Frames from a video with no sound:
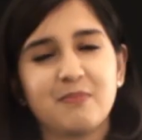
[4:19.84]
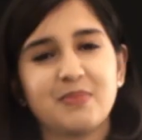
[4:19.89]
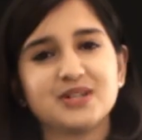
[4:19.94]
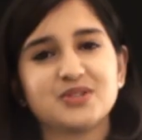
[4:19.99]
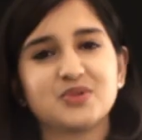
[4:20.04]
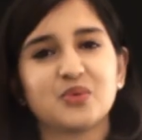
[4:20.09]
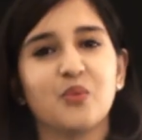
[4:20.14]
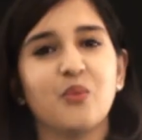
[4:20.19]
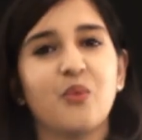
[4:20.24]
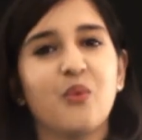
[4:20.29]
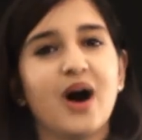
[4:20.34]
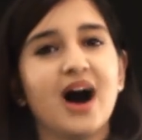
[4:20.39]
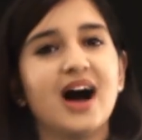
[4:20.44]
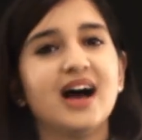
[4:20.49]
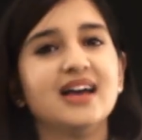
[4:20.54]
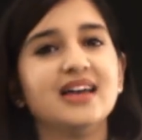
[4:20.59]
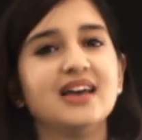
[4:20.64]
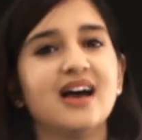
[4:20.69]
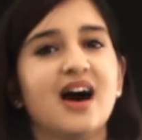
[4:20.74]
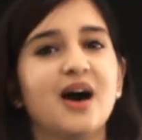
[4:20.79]
But
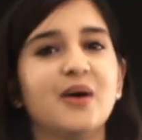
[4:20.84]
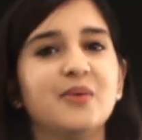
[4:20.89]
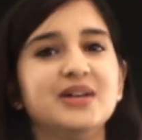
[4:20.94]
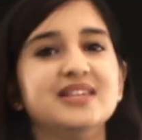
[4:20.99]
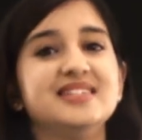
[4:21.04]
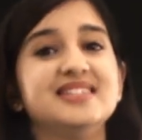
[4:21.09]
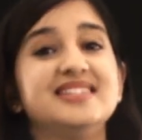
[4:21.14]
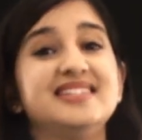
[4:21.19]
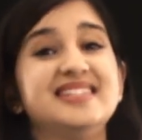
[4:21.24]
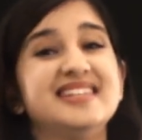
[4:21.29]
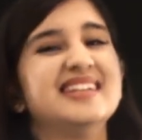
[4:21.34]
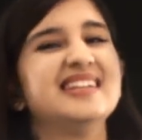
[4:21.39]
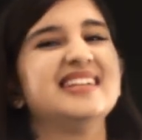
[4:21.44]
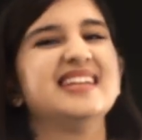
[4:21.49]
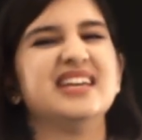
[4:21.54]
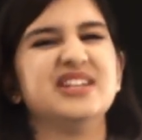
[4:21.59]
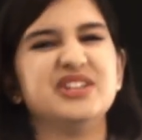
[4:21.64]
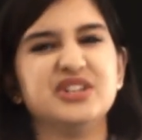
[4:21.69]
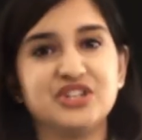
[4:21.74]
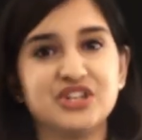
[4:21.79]
why are we still
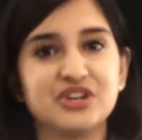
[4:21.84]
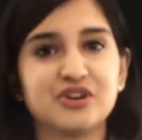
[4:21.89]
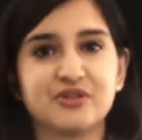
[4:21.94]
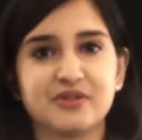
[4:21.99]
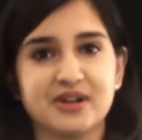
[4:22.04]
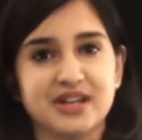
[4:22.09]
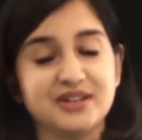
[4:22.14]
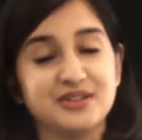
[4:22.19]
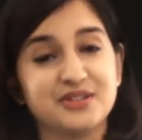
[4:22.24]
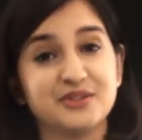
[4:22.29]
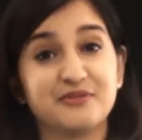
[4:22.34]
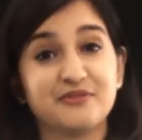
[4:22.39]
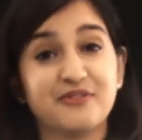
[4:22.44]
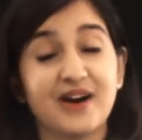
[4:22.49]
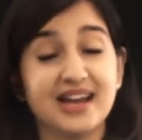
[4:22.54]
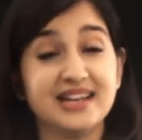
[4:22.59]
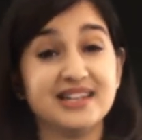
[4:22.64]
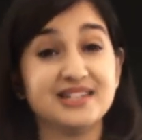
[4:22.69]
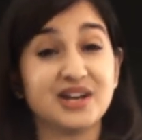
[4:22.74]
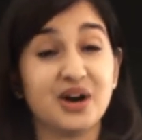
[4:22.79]
enduring to
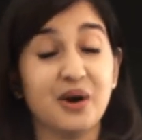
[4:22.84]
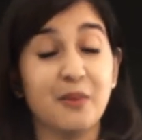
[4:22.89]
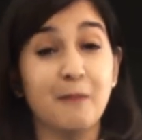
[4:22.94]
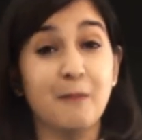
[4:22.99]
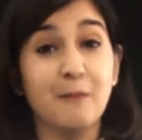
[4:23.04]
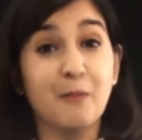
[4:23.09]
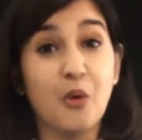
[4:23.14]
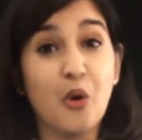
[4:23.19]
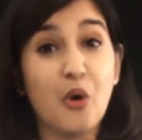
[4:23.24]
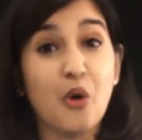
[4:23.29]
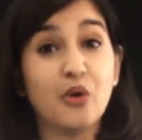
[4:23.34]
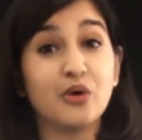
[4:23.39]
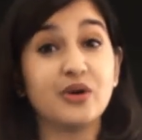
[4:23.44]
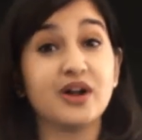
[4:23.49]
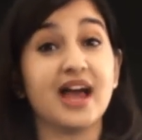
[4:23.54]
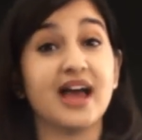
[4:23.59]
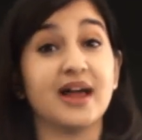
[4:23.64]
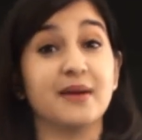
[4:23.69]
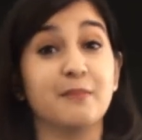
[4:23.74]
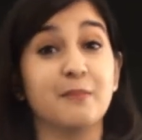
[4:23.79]
find a
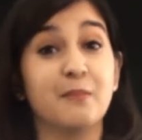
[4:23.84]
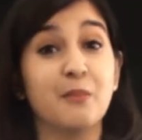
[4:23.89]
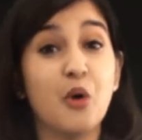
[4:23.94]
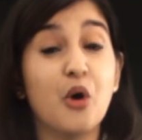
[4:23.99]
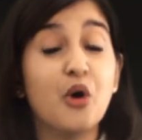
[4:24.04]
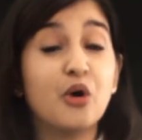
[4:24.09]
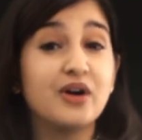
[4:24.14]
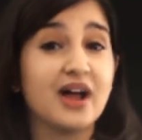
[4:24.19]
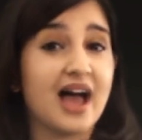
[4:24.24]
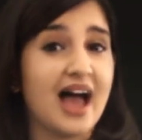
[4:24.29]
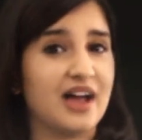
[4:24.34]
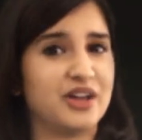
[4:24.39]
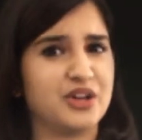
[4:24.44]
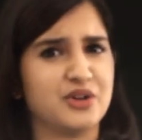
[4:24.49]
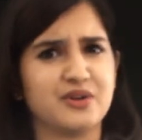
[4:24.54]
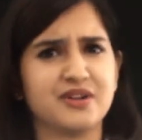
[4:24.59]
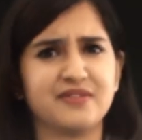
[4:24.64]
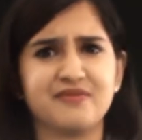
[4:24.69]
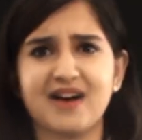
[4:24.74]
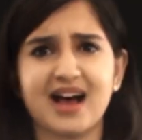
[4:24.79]
more and more
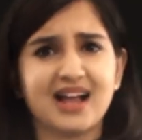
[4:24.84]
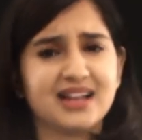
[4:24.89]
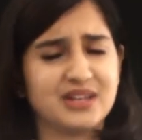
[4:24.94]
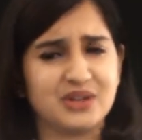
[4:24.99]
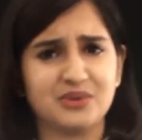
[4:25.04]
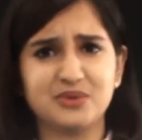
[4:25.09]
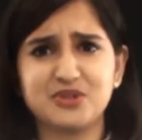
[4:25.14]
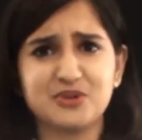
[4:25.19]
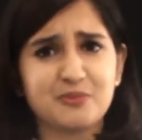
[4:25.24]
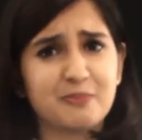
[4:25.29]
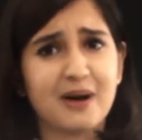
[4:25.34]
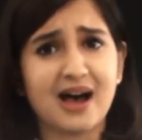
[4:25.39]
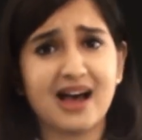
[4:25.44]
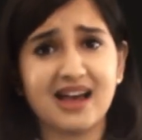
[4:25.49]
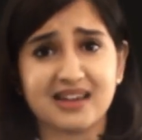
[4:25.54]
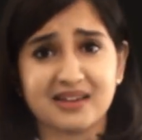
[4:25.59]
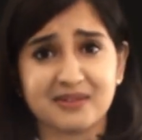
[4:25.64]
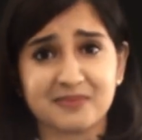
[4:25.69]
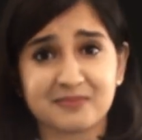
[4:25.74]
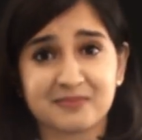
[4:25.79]
accurate value to
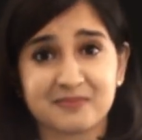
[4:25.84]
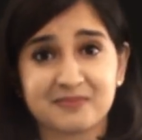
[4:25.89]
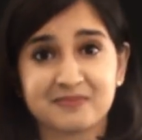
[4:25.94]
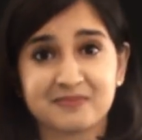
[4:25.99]
pi?